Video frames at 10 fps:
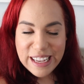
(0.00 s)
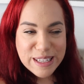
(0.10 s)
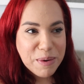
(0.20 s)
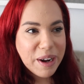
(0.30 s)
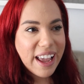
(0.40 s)

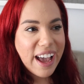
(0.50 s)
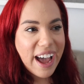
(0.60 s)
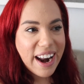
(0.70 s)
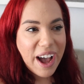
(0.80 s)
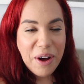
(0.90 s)
He's working
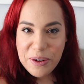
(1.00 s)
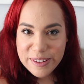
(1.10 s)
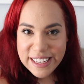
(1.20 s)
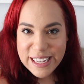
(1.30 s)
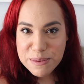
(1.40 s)
on
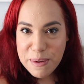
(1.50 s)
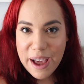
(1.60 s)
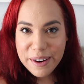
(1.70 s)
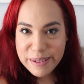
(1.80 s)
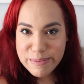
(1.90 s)
holding his
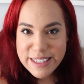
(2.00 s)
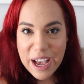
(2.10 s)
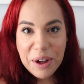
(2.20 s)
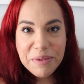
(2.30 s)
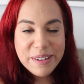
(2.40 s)
bottle
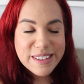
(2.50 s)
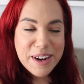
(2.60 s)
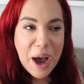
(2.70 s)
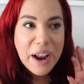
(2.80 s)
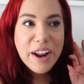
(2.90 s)
himself. He's
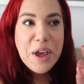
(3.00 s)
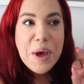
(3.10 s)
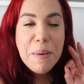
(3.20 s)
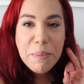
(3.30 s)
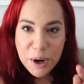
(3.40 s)
not
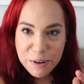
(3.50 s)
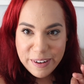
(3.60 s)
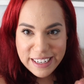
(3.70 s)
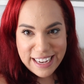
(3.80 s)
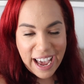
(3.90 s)

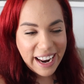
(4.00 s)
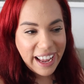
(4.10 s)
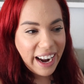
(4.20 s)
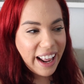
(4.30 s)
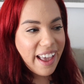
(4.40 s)
perfect at
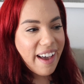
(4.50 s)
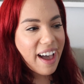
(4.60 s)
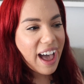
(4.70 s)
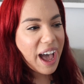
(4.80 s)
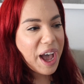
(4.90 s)
it.
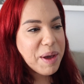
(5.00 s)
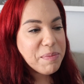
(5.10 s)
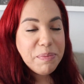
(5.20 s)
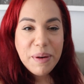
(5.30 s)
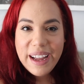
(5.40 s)

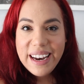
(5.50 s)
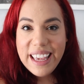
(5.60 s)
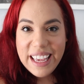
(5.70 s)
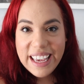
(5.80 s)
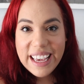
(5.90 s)
But
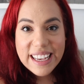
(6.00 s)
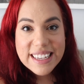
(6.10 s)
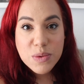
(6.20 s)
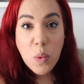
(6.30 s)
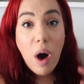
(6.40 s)
he
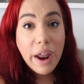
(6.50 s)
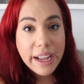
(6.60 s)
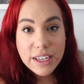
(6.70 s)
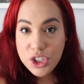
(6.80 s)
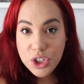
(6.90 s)
is
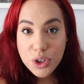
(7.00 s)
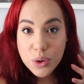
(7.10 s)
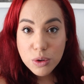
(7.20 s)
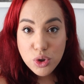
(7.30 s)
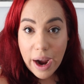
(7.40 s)
wanting
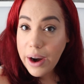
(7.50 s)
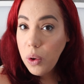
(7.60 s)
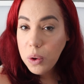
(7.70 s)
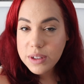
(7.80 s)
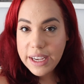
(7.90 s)
to try to
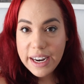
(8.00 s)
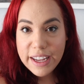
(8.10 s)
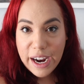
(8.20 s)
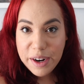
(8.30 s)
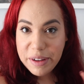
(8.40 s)
hold it
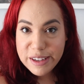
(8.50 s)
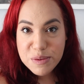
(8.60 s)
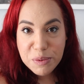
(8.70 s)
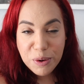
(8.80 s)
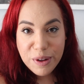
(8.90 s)
and kind of
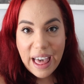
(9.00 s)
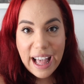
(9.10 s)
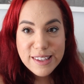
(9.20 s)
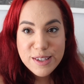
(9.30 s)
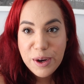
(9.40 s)
explore
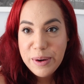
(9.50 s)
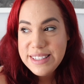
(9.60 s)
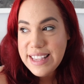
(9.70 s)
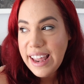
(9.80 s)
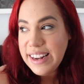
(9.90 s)
that. So as
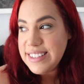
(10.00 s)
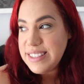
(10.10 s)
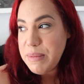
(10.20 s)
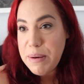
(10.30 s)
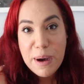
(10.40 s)
sad
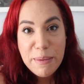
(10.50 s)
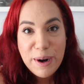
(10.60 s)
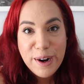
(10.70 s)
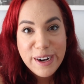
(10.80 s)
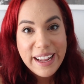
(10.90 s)
as my mama
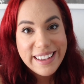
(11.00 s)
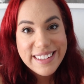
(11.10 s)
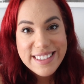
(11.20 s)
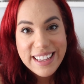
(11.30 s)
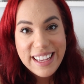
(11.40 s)
heart
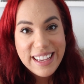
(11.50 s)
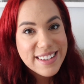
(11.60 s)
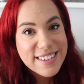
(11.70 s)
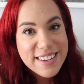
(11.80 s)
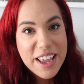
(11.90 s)
is that he
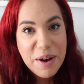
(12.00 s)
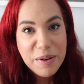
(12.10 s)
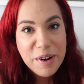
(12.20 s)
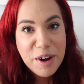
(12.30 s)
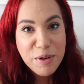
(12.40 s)
is, you know,
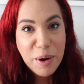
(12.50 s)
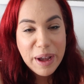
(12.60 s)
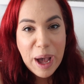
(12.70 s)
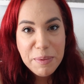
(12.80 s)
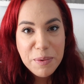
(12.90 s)

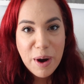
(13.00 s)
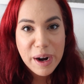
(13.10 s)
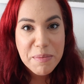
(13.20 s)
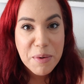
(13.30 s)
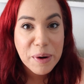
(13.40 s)
growing up and
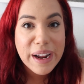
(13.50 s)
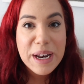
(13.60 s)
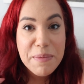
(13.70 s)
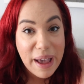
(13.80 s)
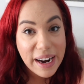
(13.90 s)
wanting more
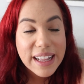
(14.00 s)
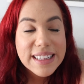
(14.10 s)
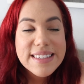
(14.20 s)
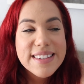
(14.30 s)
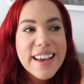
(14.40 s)

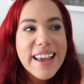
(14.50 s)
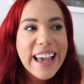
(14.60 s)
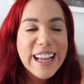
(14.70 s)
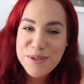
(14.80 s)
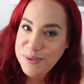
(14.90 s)
independence,
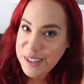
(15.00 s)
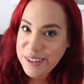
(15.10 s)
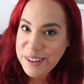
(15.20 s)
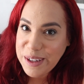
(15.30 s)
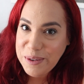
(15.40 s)
it's really,
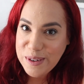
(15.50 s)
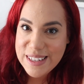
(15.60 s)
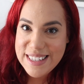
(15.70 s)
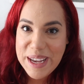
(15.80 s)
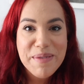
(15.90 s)
really cool
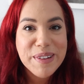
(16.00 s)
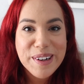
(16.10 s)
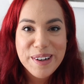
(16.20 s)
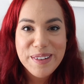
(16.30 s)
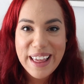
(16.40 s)
to see him
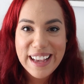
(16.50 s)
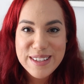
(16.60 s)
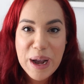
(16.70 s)
learn new things.